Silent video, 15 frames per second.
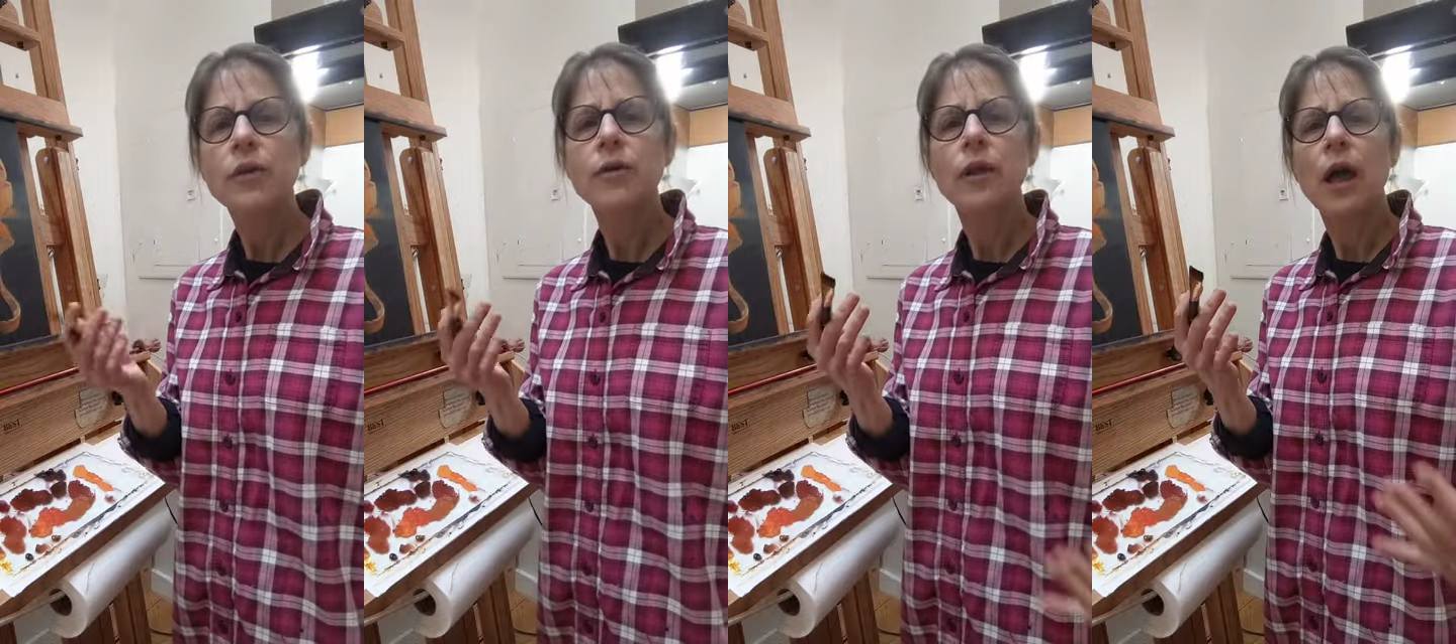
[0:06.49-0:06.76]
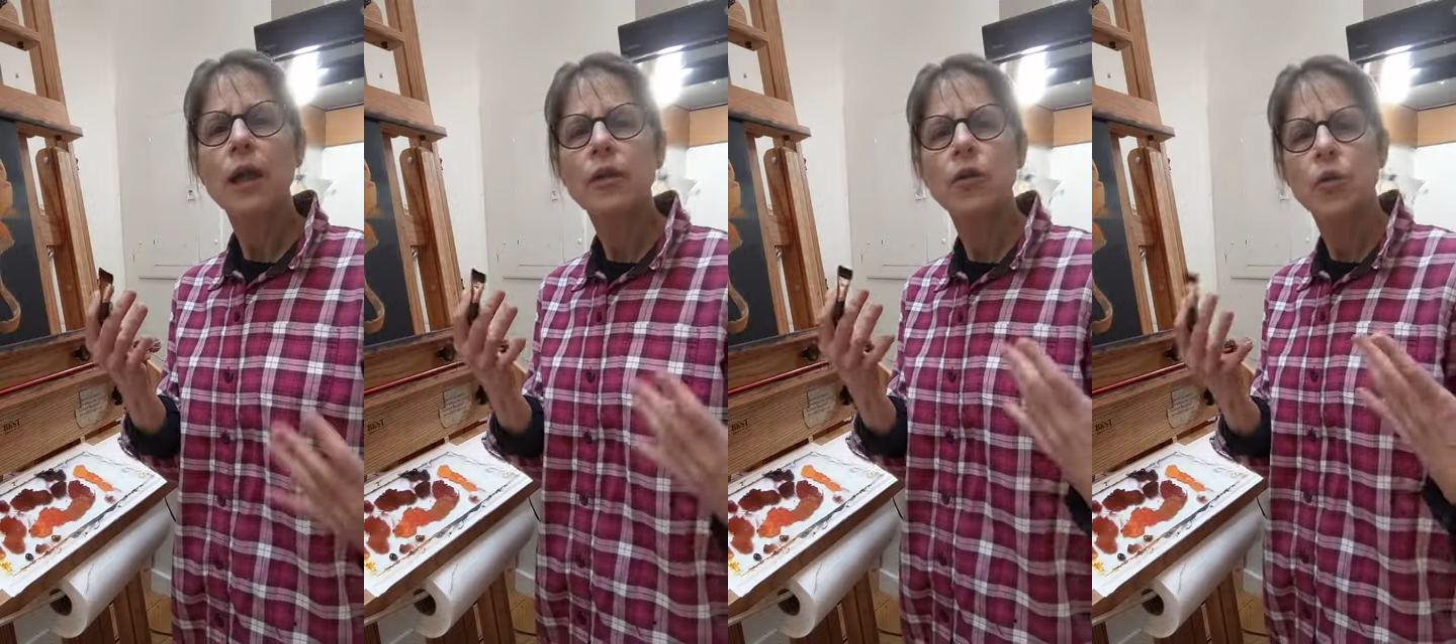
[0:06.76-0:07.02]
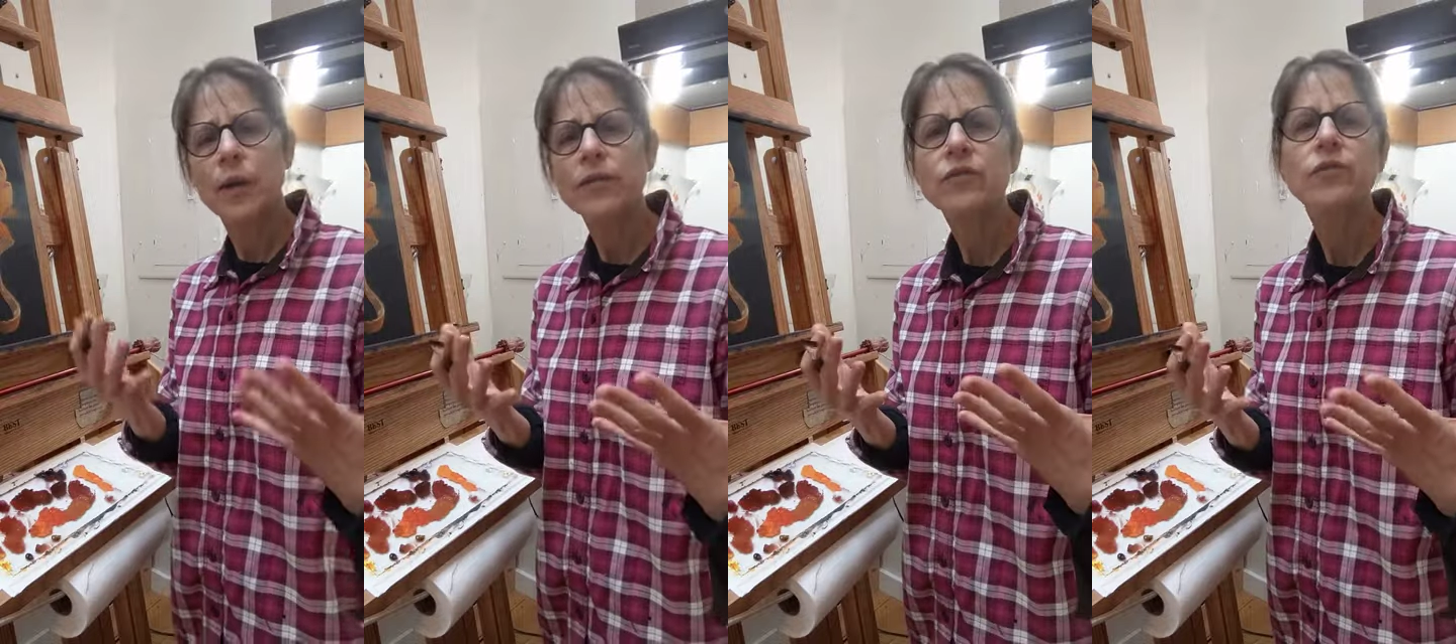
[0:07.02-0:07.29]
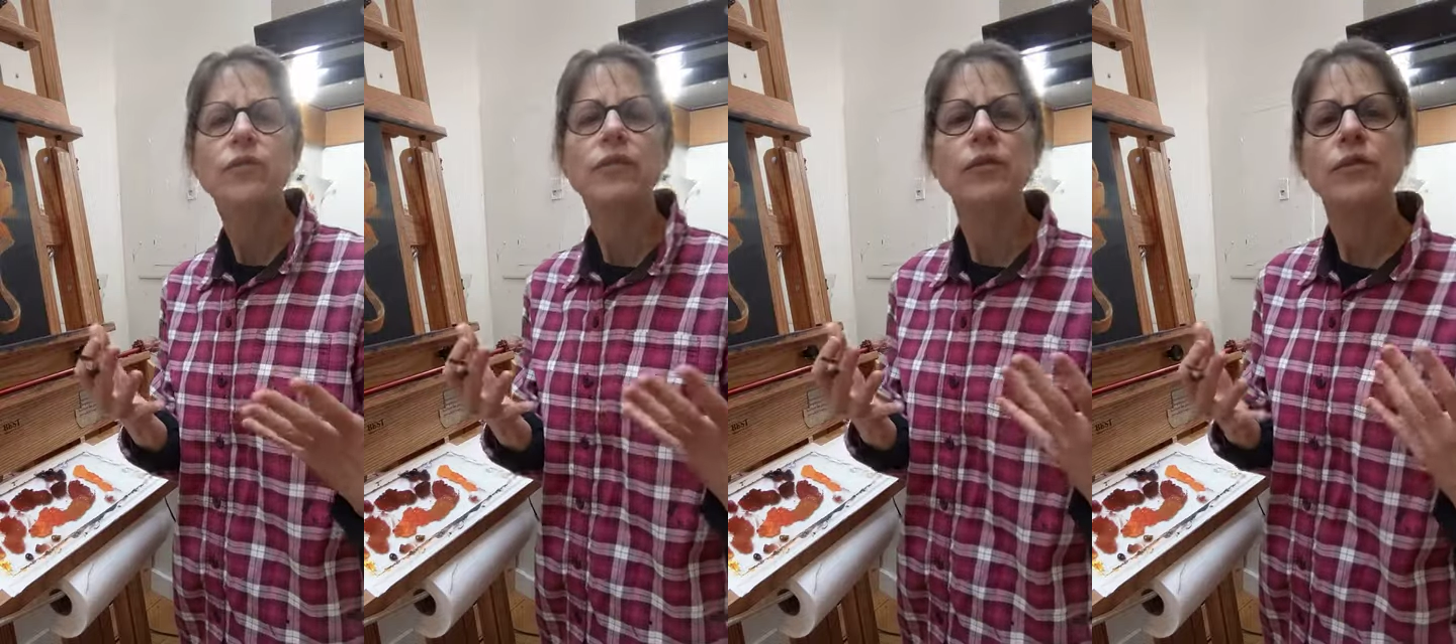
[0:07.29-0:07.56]
there are a lot of
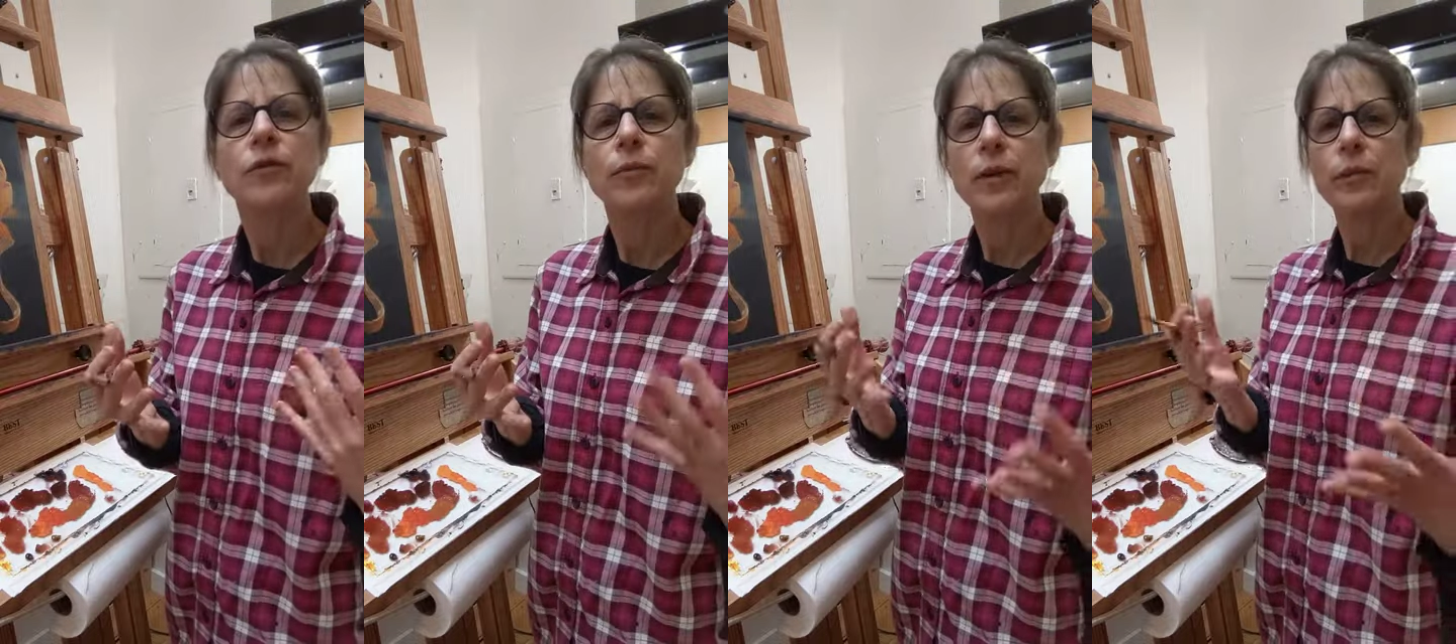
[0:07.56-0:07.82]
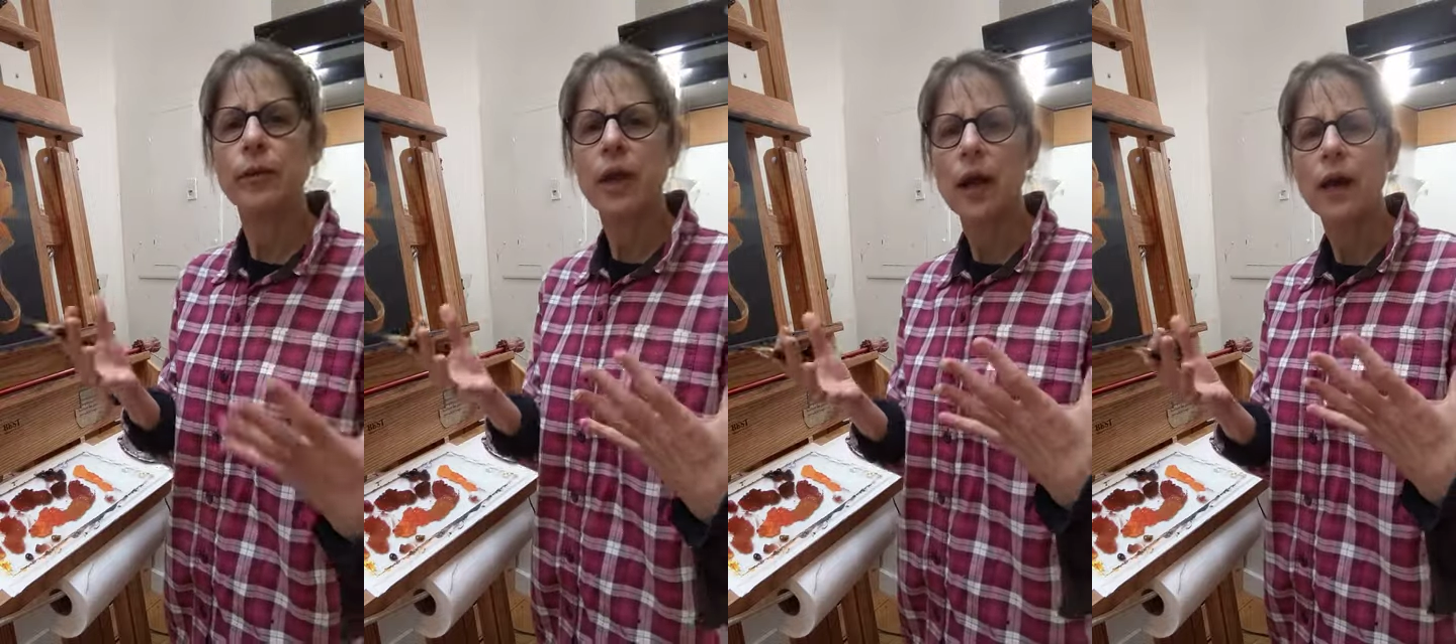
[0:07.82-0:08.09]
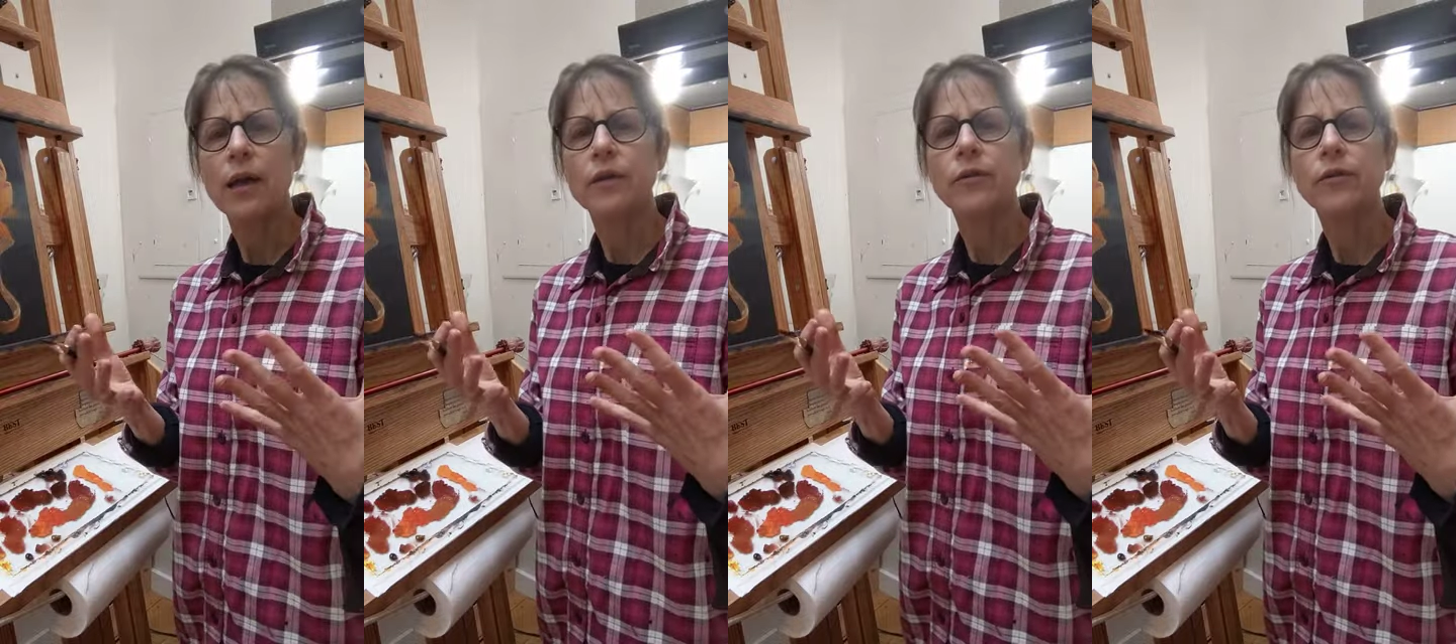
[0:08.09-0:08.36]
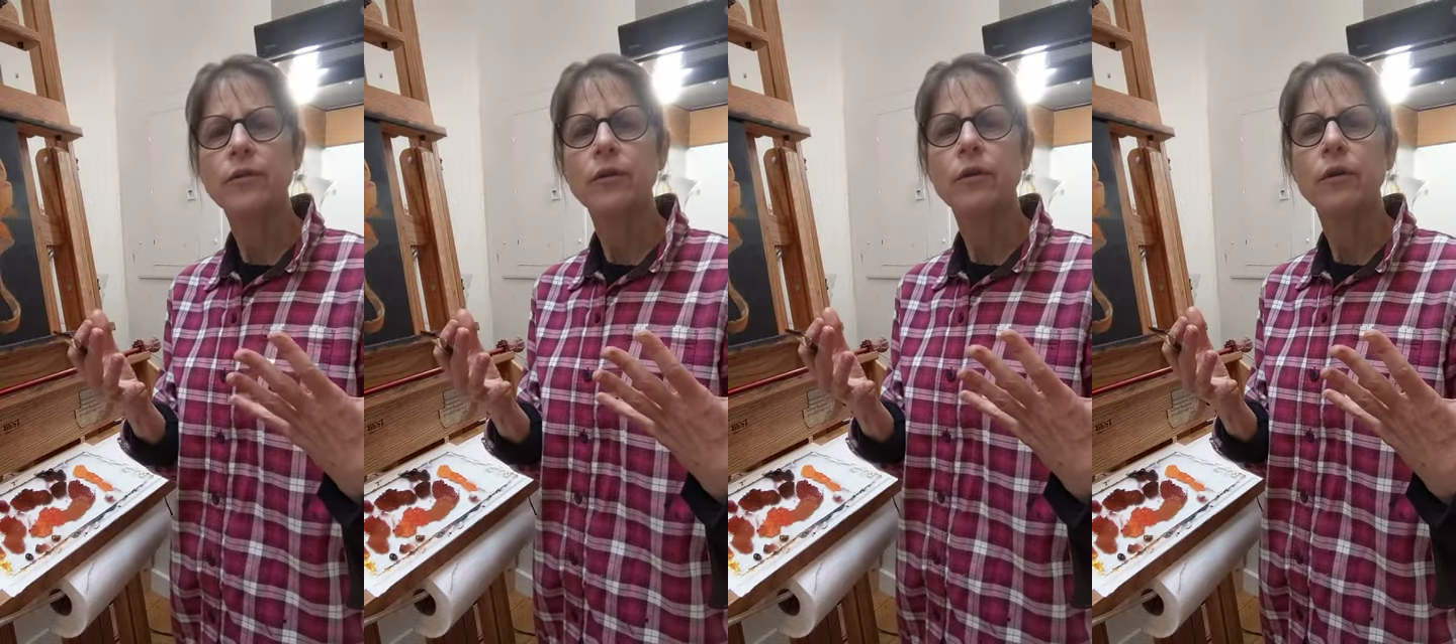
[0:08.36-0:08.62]
questions that people
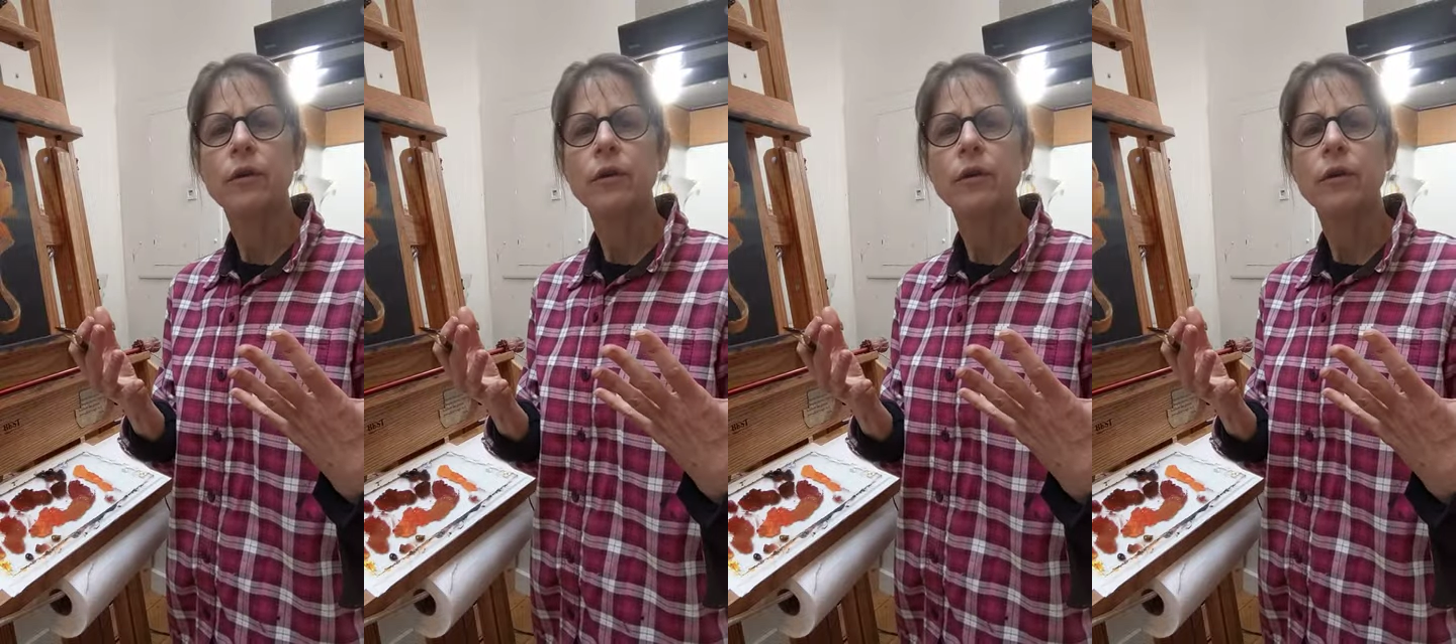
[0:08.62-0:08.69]
ask